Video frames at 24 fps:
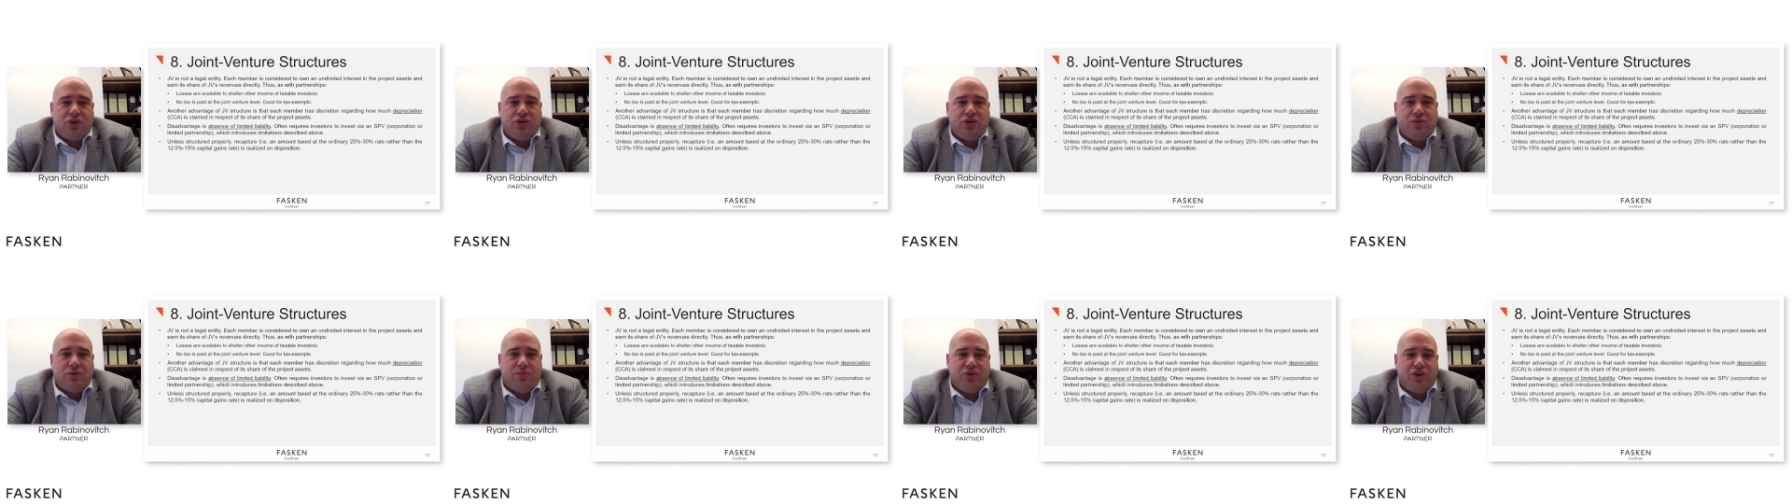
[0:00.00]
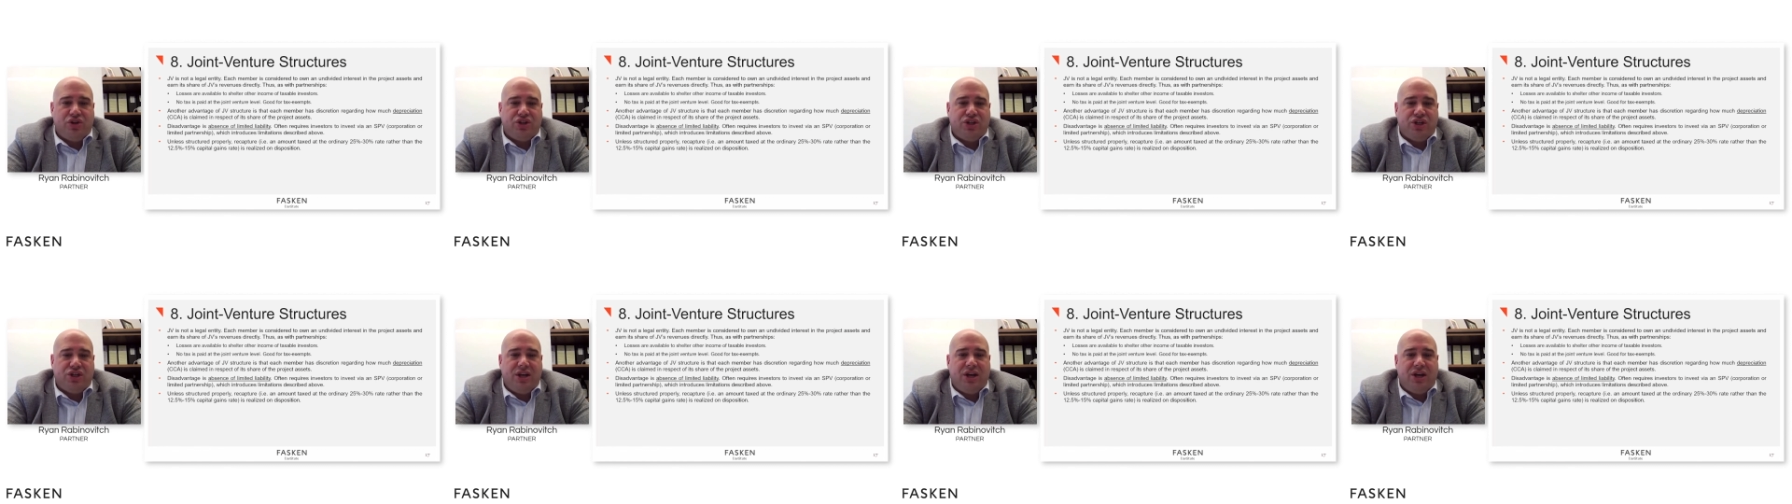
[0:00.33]

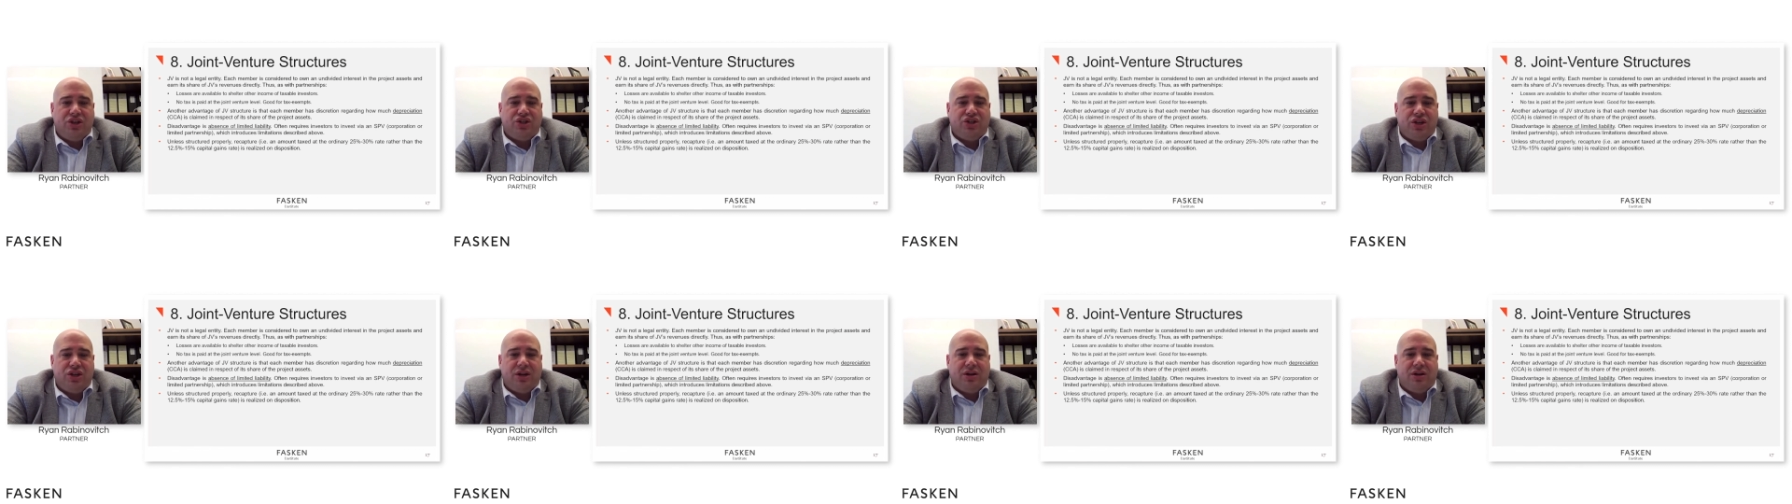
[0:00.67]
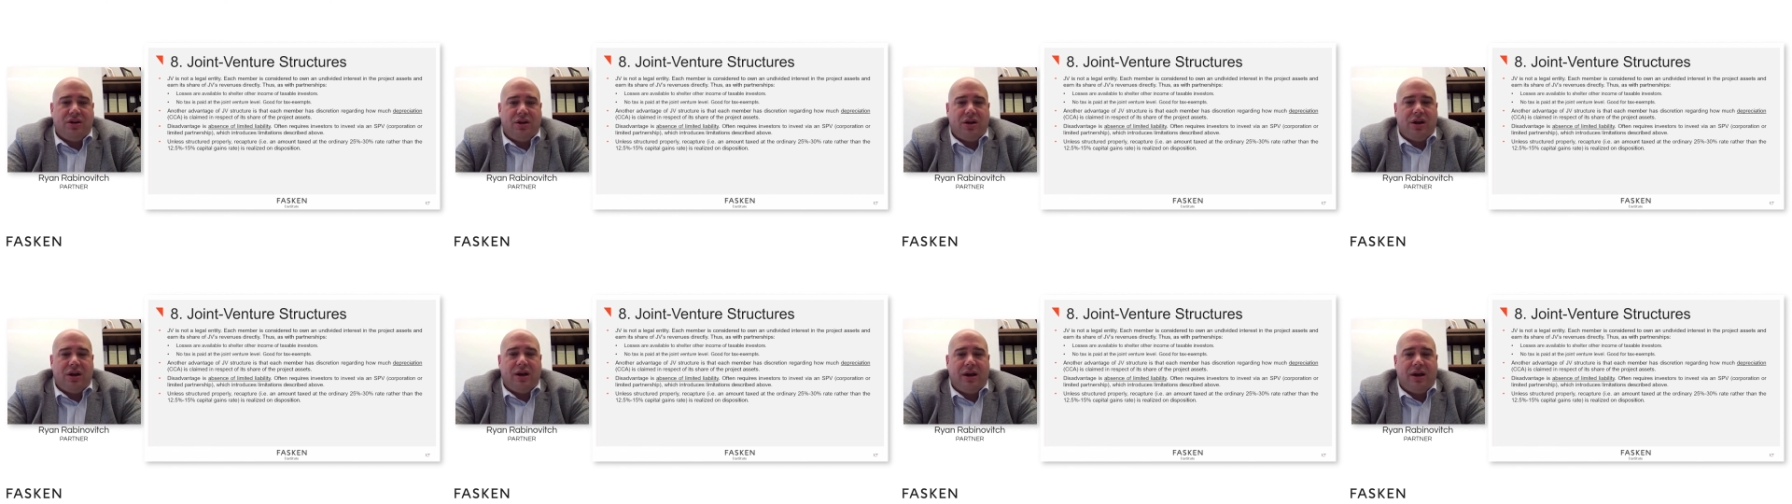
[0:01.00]

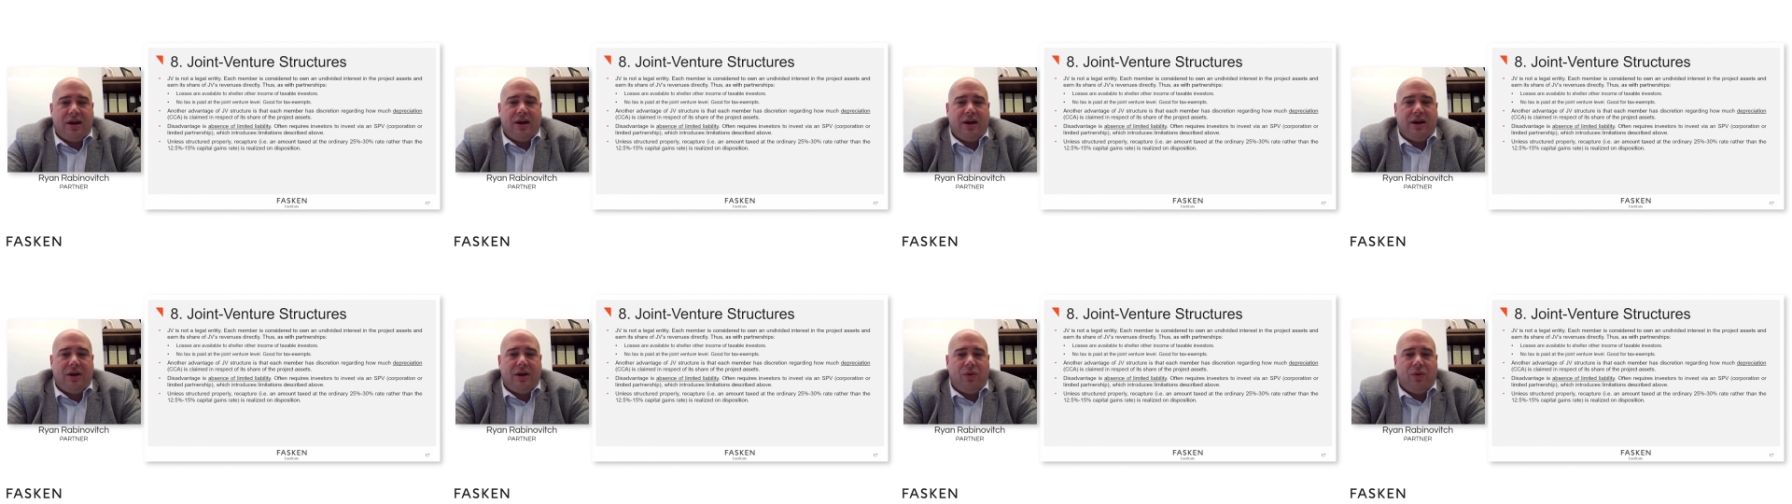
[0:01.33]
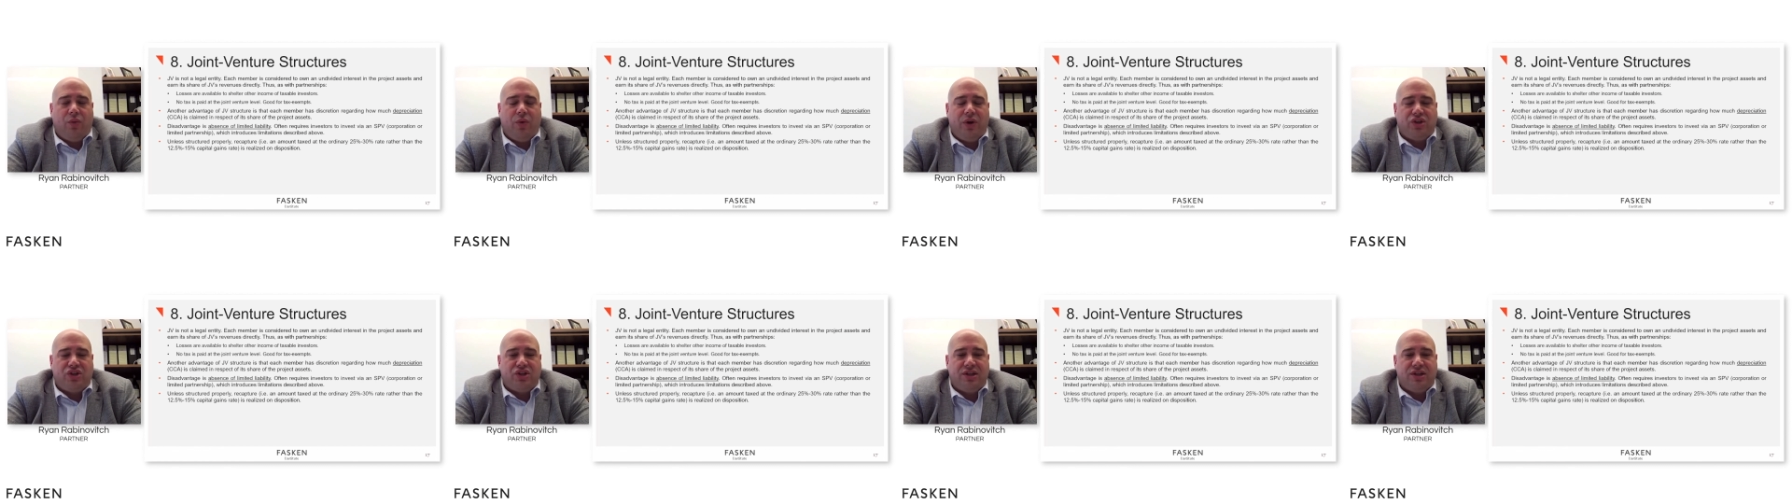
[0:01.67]
depreciation,
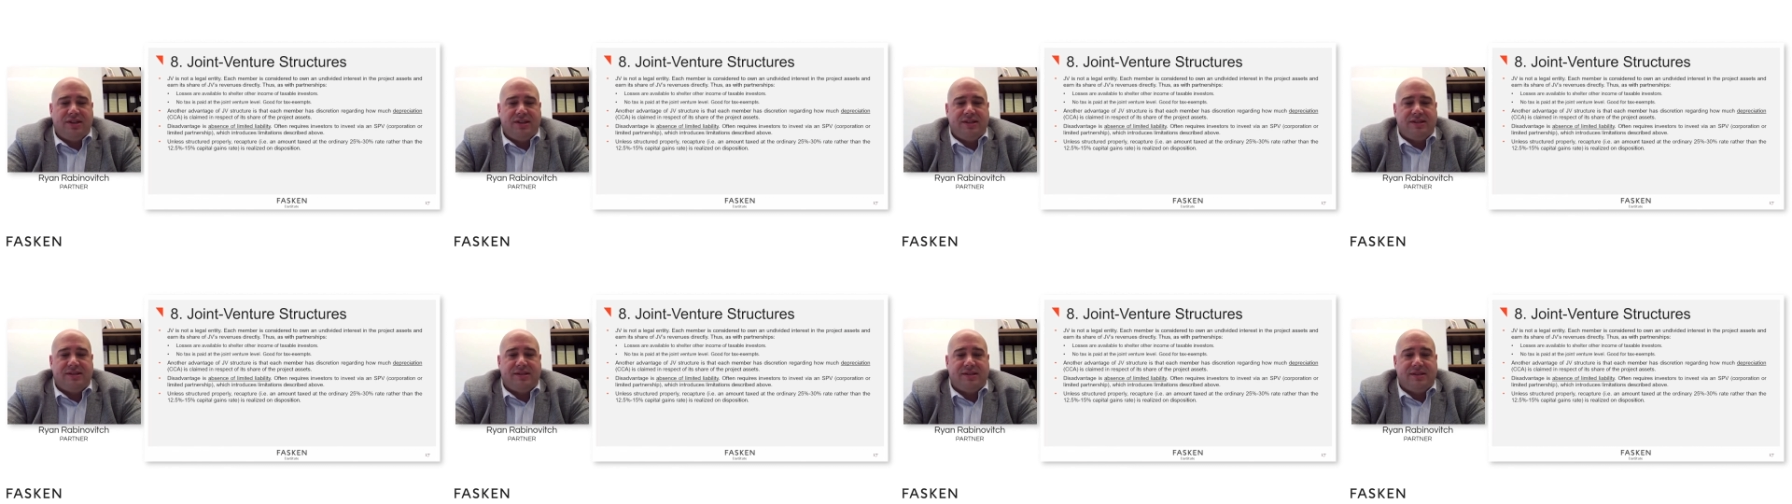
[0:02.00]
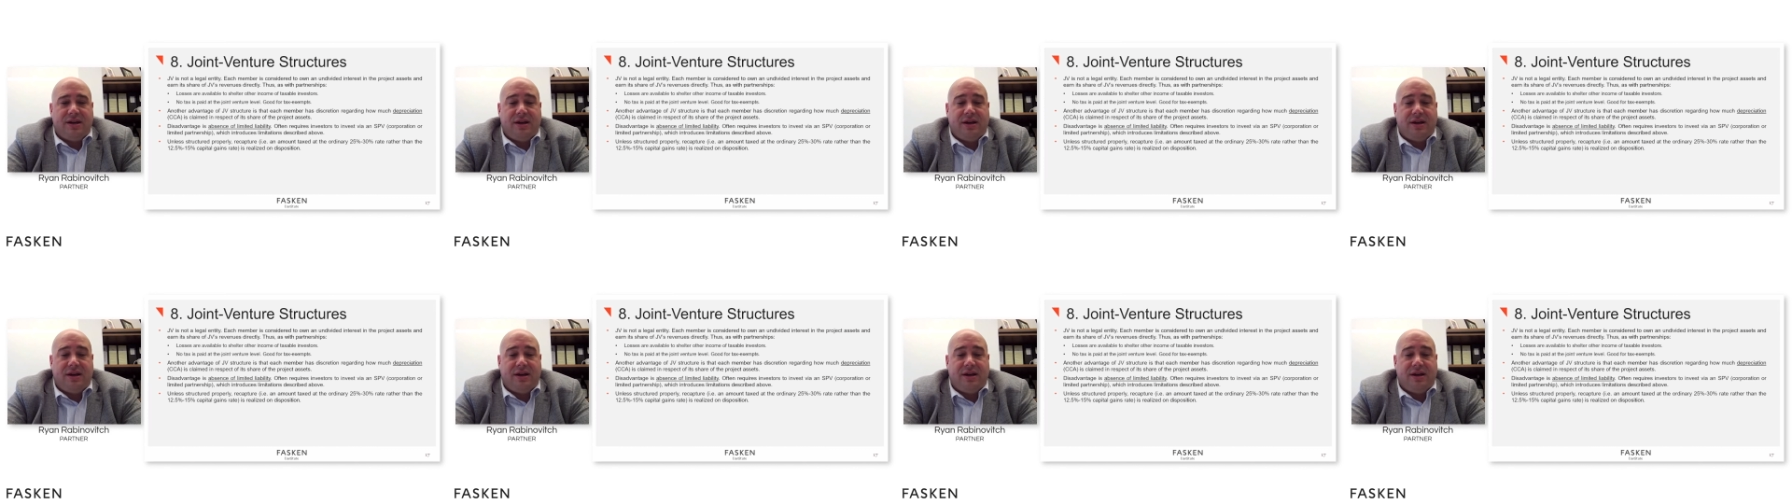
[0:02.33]
which is